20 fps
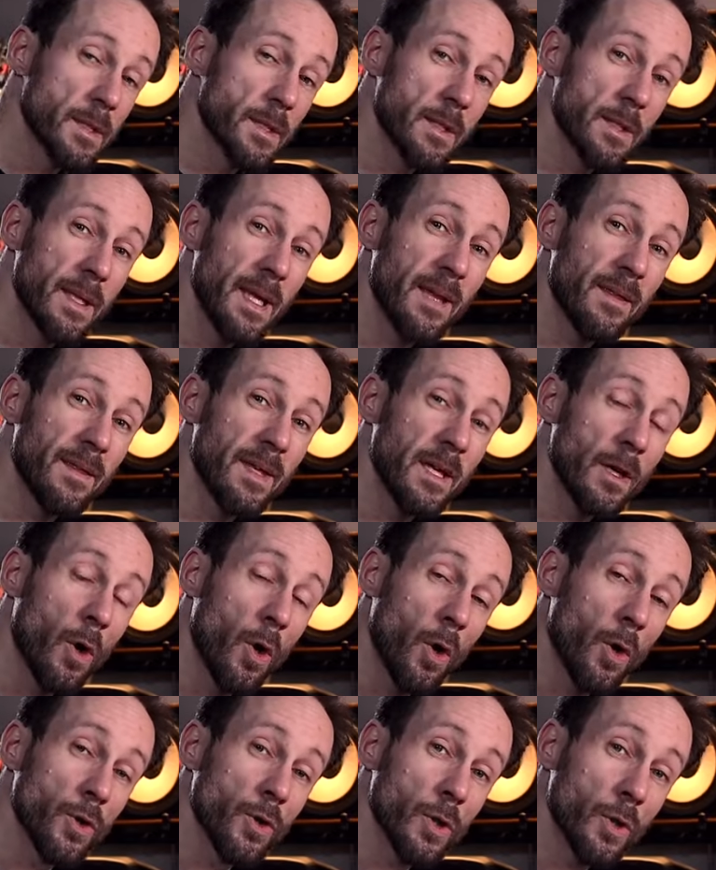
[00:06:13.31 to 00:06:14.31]
then the
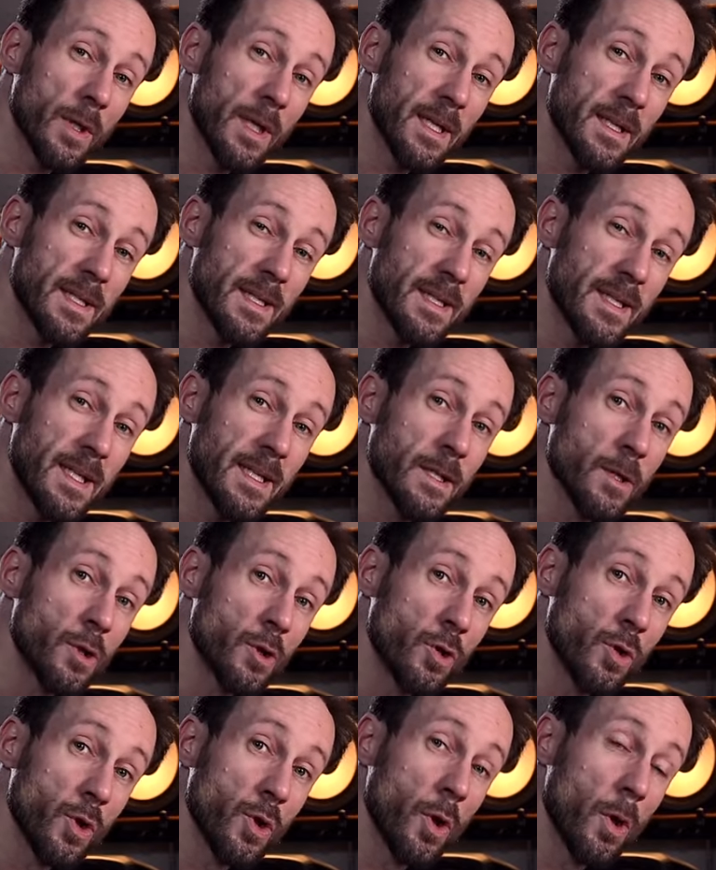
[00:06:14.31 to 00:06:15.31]
audio gets
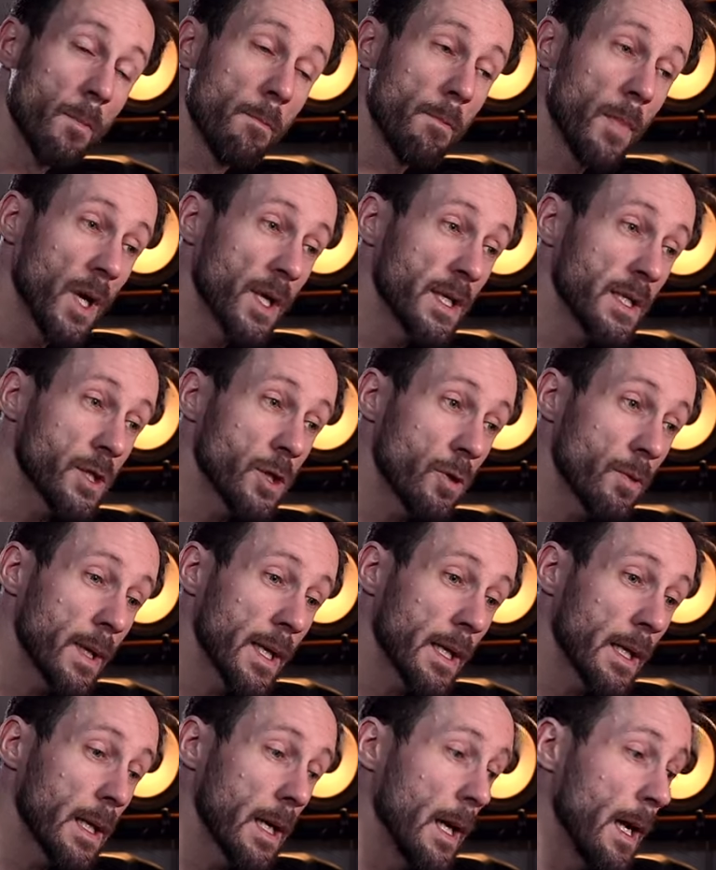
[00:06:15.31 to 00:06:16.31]
sent to your
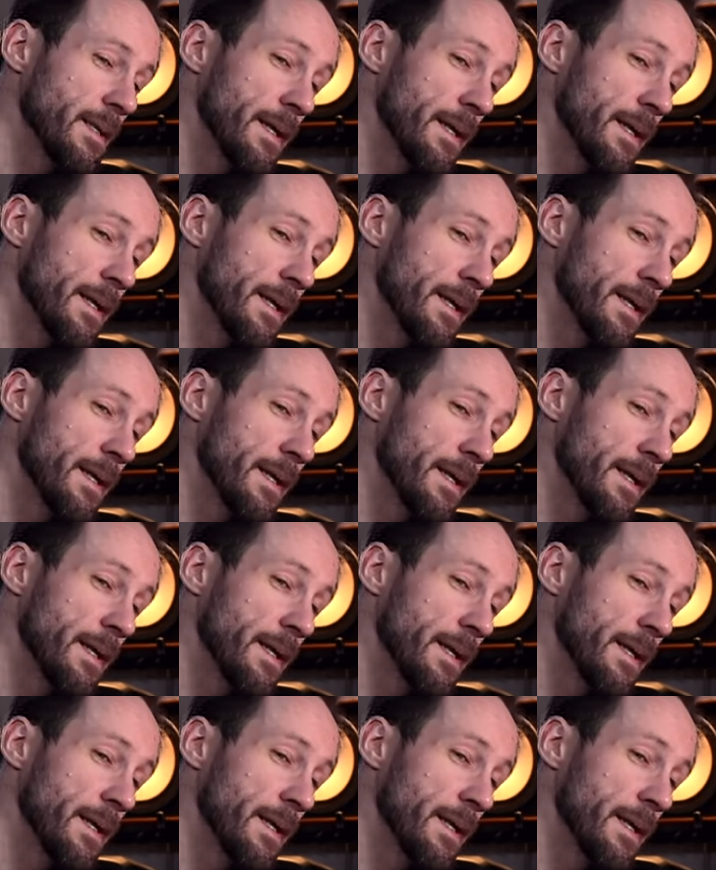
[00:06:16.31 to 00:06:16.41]
monitoring.